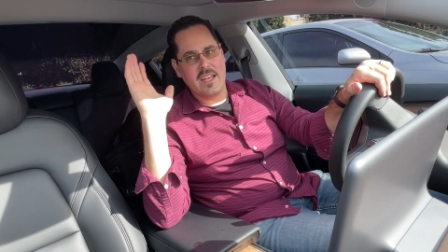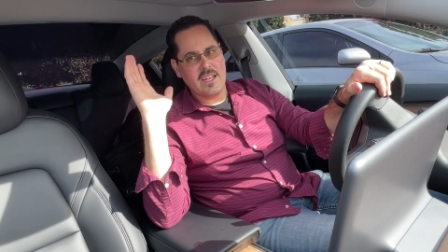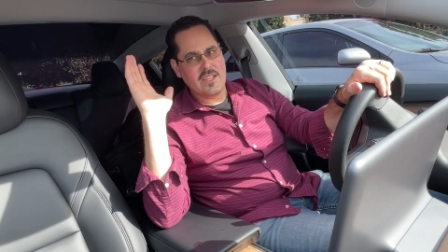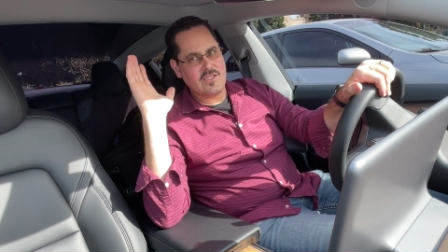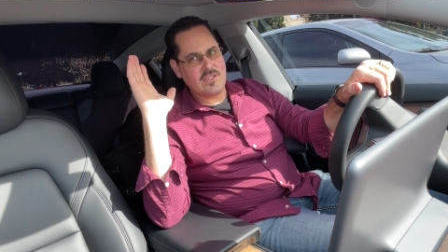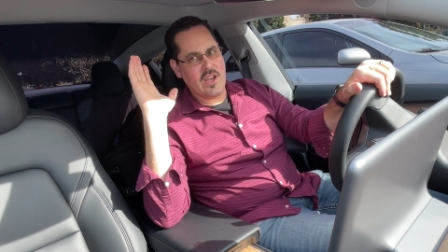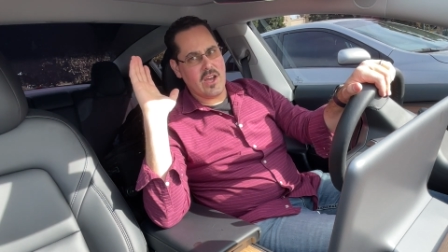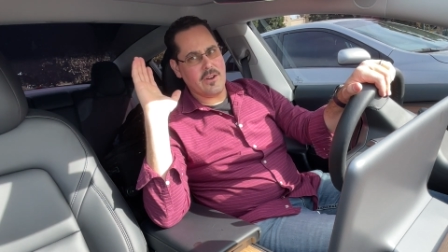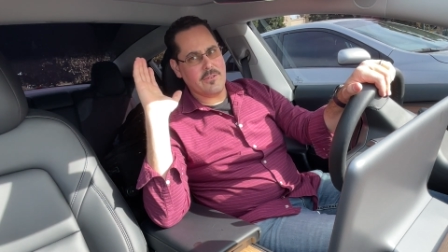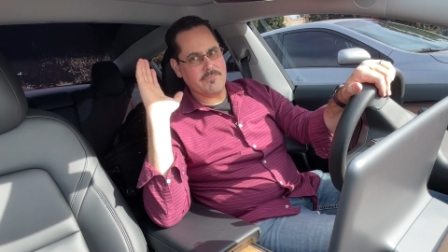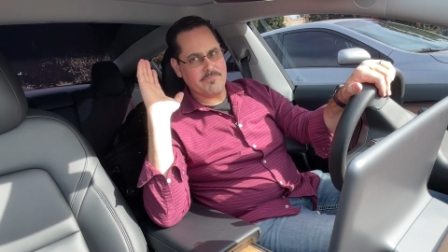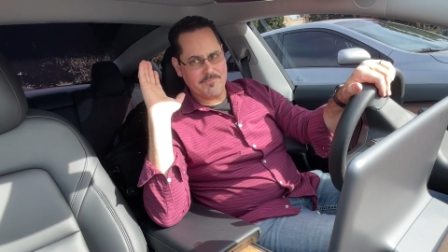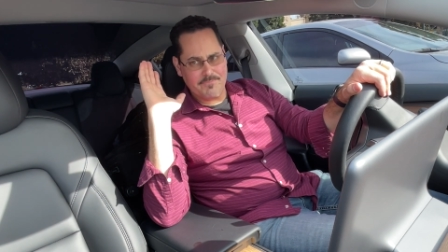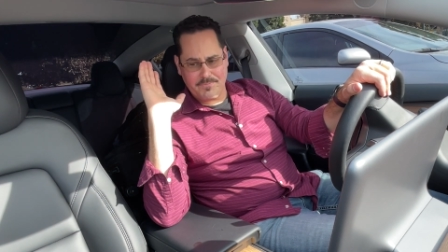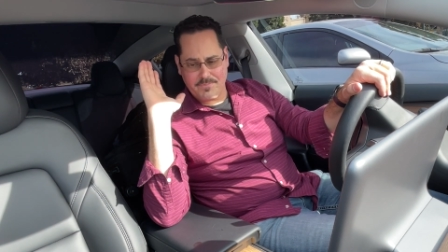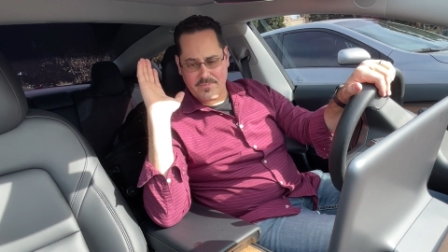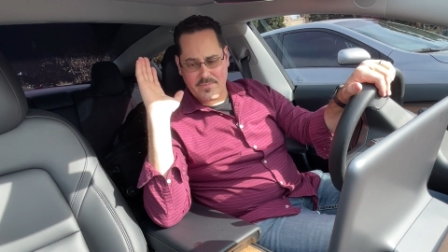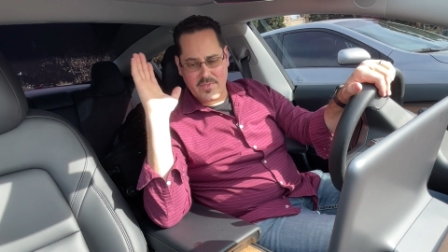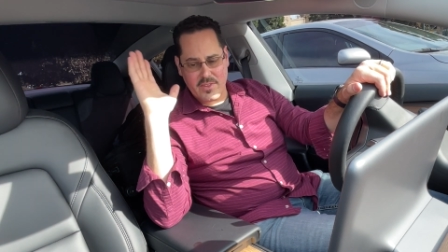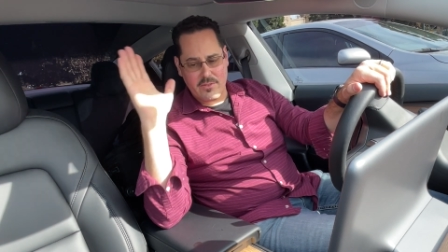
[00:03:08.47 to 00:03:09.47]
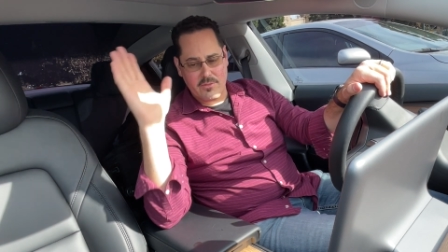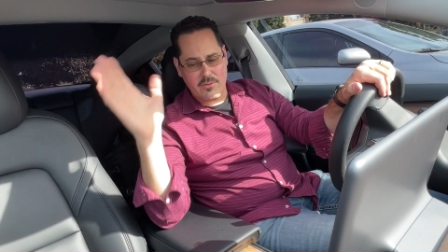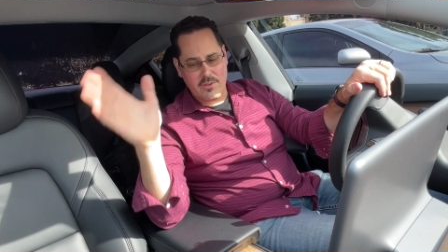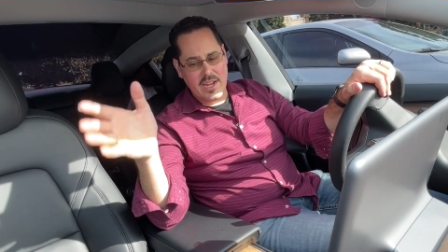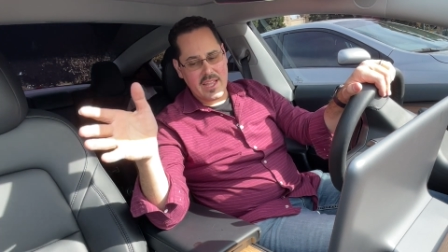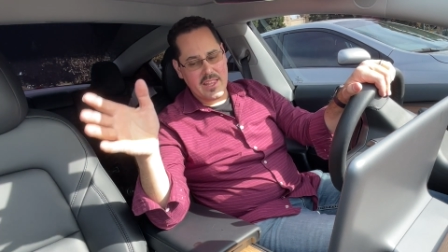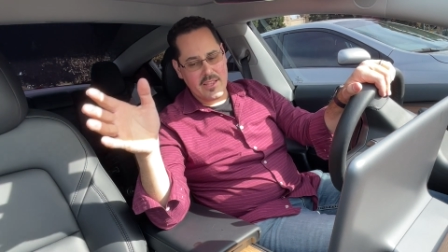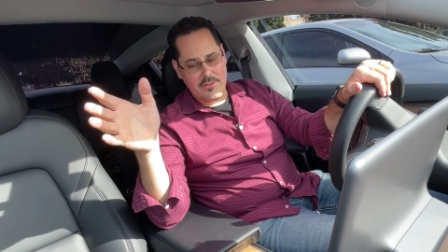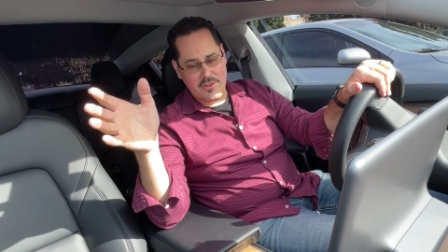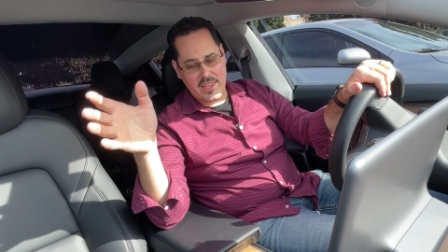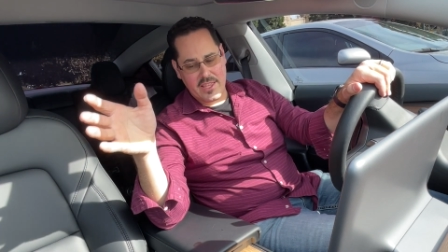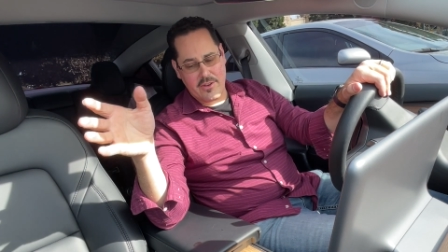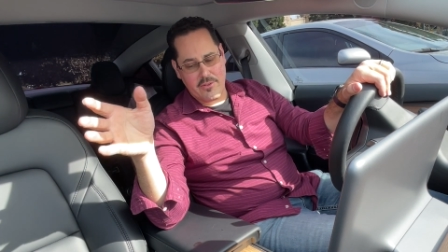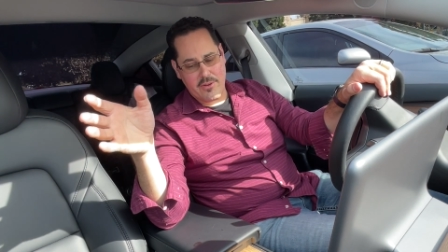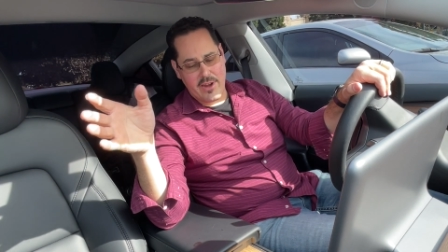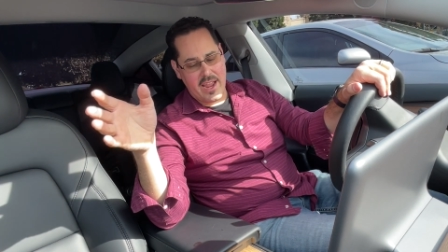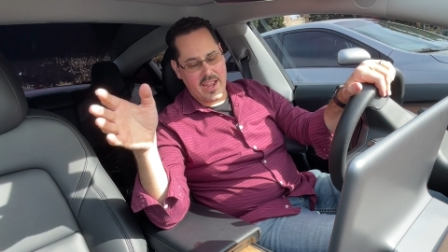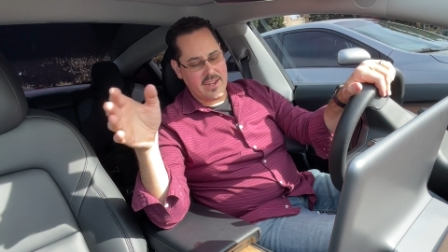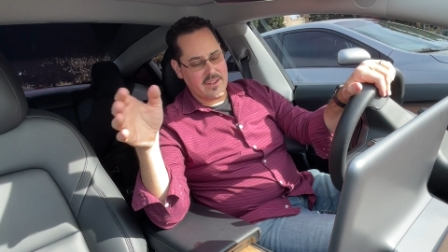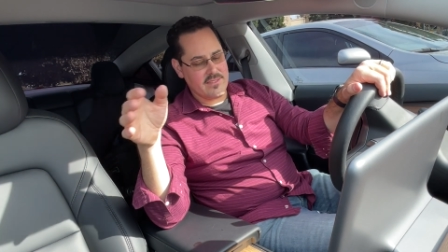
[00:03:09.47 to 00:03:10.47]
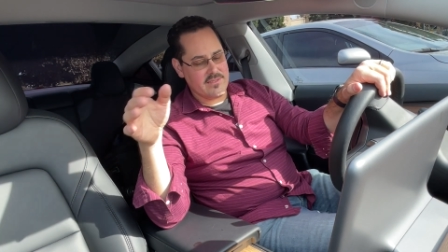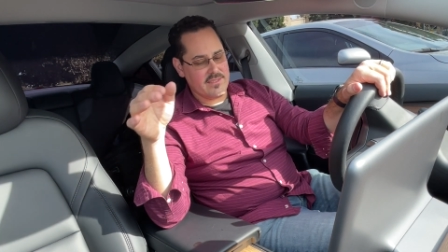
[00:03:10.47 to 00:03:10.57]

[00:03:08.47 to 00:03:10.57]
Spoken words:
So really, really great.